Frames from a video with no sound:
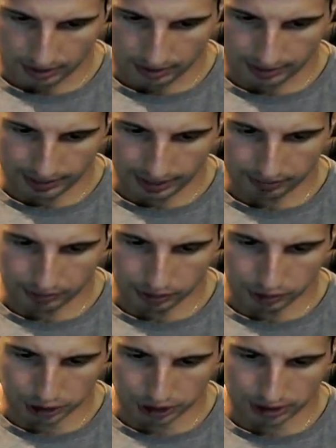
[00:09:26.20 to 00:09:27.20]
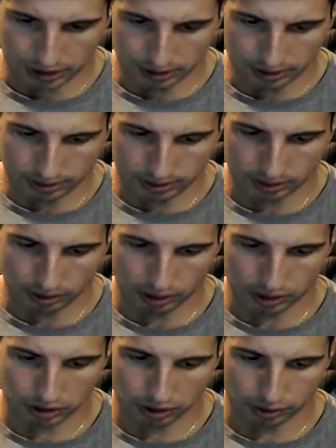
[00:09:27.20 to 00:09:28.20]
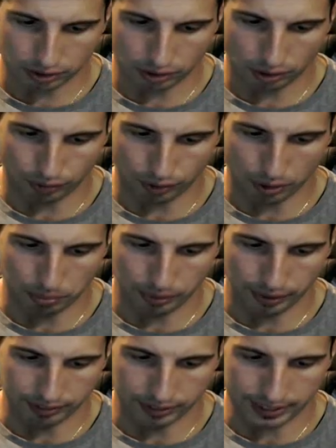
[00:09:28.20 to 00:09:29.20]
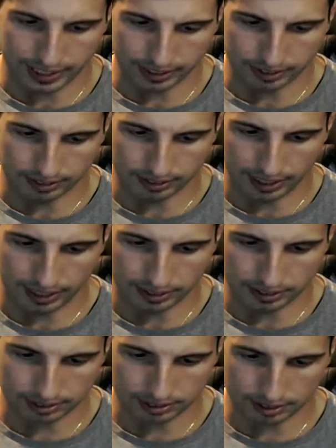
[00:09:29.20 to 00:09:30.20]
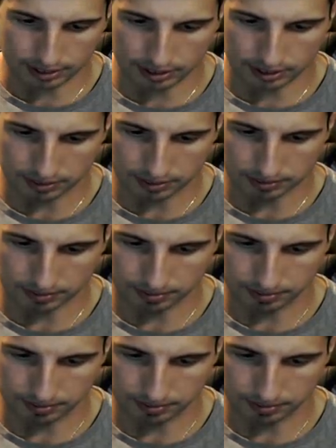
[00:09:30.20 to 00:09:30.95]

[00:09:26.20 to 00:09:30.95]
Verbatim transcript: They have their shields, so let's just go for a wave attack in case. There